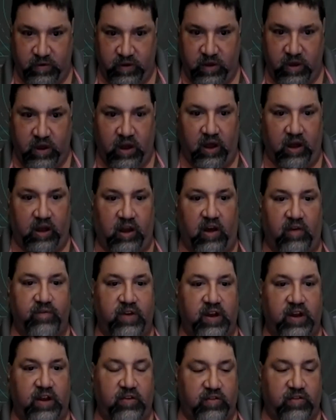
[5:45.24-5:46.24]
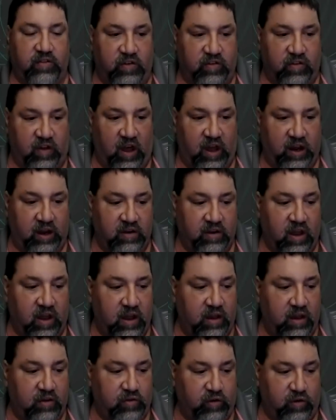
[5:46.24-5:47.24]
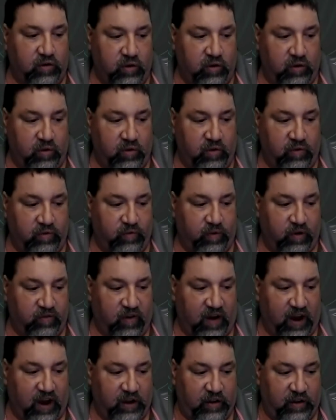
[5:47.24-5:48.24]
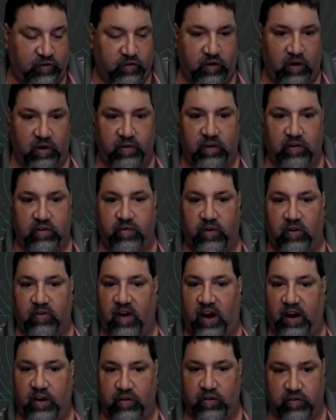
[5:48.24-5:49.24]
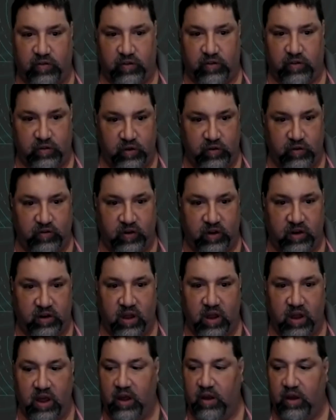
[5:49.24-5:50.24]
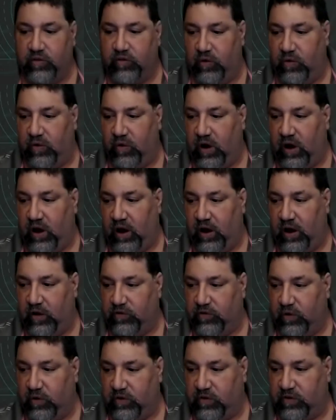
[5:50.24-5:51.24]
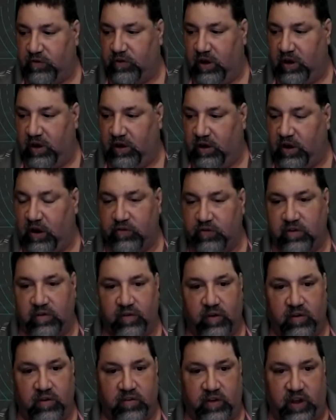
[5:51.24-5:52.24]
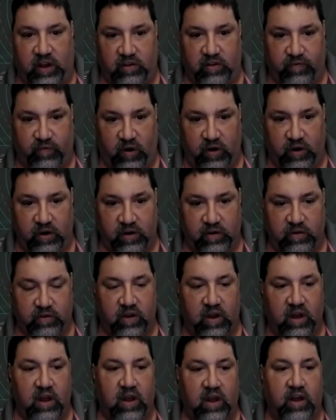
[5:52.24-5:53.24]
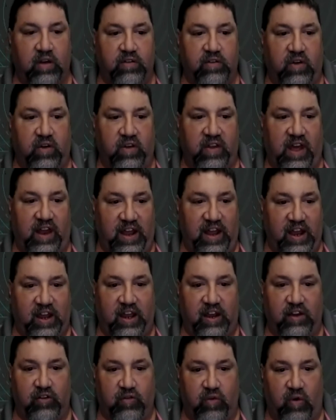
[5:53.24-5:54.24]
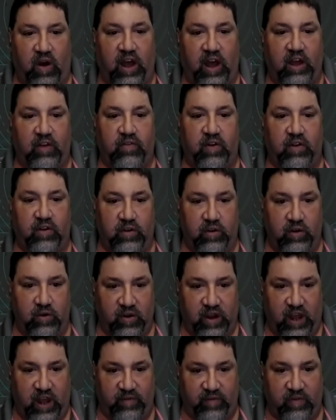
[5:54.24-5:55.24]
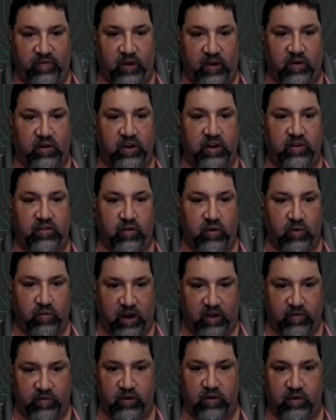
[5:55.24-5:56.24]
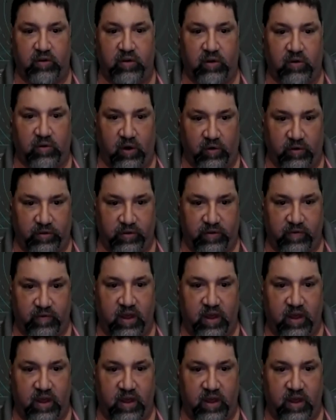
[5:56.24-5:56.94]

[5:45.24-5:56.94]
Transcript: A company is designed to provide a service, provide a solution to its customers and its partners so that it can drive new capabilities, new revenue, new growth.